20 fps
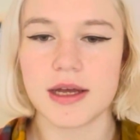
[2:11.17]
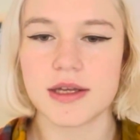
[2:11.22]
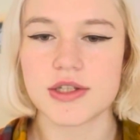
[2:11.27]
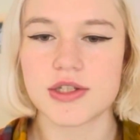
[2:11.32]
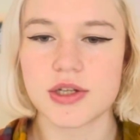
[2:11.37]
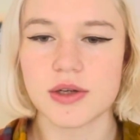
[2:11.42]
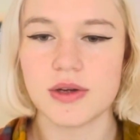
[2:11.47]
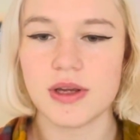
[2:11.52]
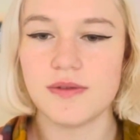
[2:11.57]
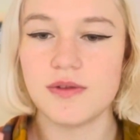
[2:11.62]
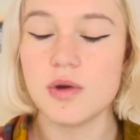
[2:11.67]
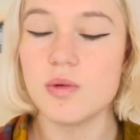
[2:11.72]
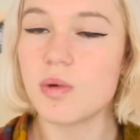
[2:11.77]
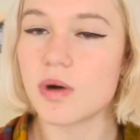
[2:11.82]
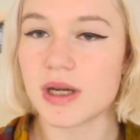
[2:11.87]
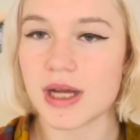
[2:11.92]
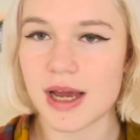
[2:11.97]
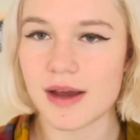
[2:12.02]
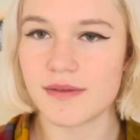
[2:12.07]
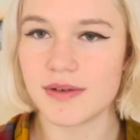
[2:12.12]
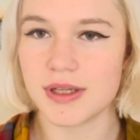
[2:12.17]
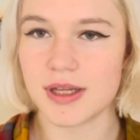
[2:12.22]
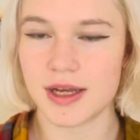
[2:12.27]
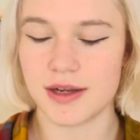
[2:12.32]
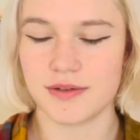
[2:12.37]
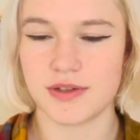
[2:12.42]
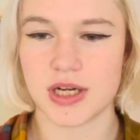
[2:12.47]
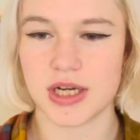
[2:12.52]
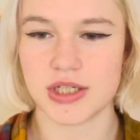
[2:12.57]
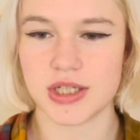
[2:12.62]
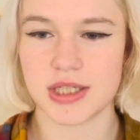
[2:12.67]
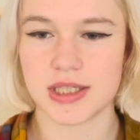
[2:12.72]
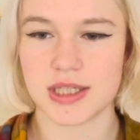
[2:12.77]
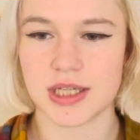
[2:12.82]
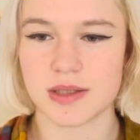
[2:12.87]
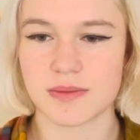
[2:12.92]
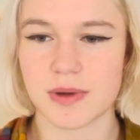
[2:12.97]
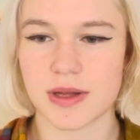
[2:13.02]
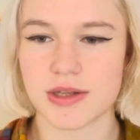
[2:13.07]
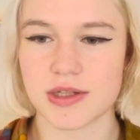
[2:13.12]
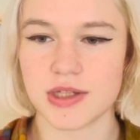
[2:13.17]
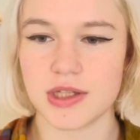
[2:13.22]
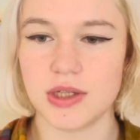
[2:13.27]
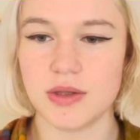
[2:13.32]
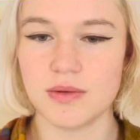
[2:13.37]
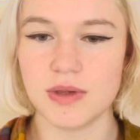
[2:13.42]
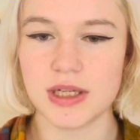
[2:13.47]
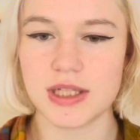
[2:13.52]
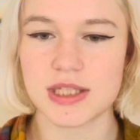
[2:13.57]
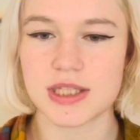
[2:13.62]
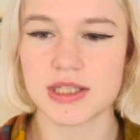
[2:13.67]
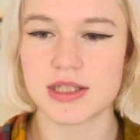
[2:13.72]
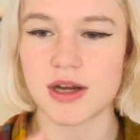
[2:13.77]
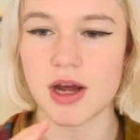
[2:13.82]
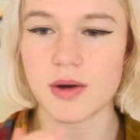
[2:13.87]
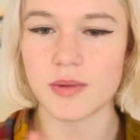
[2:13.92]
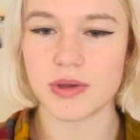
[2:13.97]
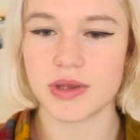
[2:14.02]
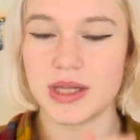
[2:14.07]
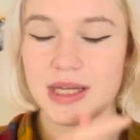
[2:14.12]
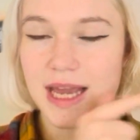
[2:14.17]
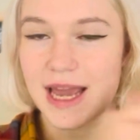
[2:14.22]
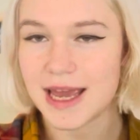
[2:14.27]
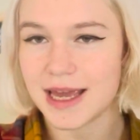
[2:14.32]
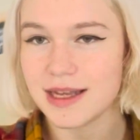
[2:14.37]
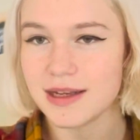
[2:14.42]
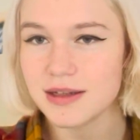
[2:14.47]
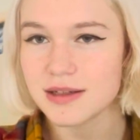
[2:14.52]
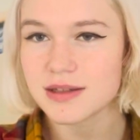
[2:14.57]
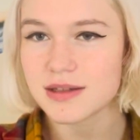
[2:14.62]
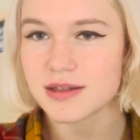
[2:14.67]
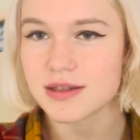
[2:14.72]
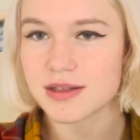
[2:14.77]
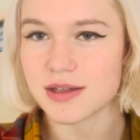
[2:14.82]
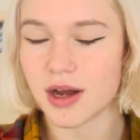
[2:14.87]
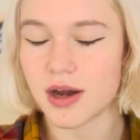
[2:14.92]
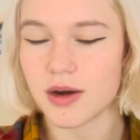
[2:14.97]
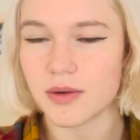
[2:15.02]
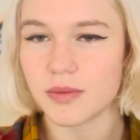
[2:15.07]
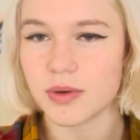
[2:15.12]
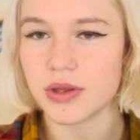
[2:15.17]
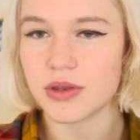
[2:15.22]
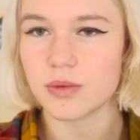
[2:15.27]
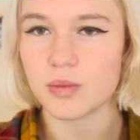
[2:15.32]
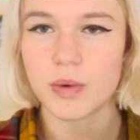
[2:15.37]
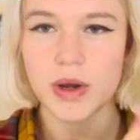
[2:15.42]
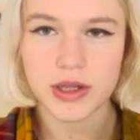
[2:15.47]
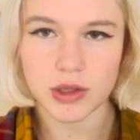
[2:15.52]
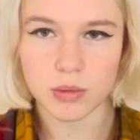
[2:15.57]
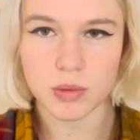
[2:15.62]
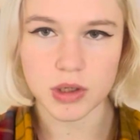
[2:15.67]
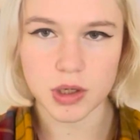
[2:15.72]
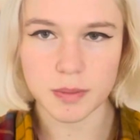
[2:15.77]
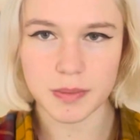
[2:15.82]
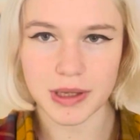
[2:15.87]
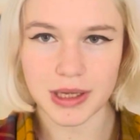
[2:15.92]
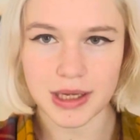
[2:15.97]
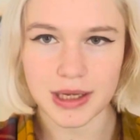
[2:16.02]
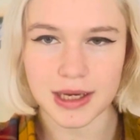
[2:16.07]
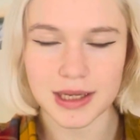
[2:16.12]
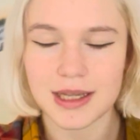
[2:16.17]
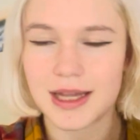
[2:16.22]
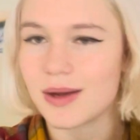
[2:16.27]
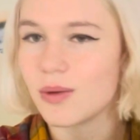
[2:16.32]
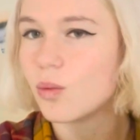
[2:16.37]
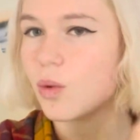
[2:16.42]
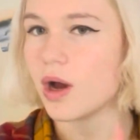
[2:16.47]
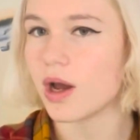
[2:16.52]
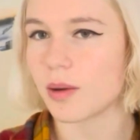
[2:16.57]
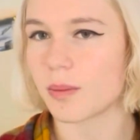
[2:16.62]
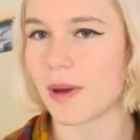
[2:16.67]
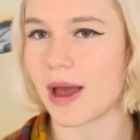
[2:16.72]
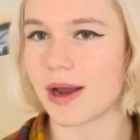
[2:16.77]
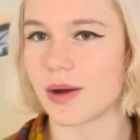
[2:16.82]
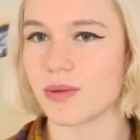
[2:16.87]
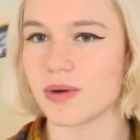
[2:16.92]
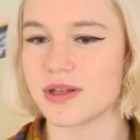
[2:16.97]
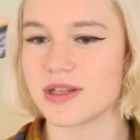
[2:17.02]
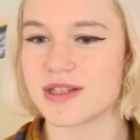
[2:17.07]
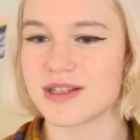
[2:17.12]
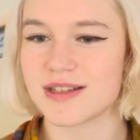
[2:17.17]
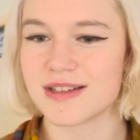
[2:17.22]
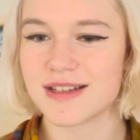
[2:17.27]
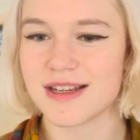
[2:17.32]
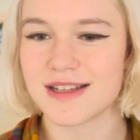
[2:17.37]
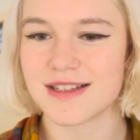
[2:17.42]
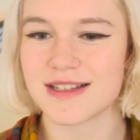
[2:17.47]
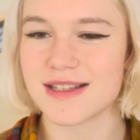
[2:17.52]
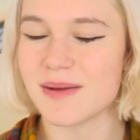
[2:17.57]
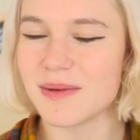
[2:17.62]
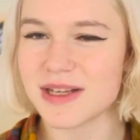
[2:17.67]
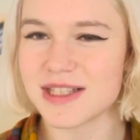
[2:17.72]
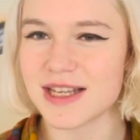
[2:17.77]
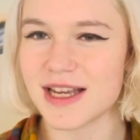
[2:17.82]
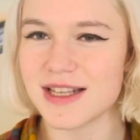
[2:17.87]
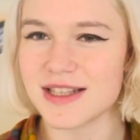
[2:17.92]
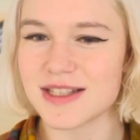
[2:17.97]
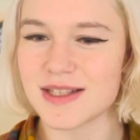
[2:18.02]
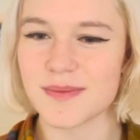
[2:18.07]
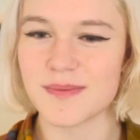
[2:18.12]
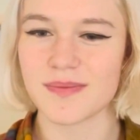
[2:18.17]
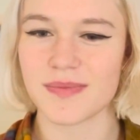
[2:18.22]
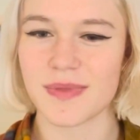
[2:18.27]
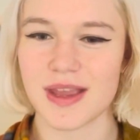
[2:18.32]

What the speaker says: So if you want to have a life-changing 6 months, you need to start with the end, start with where you want to be and like work backwards. Does that make sense?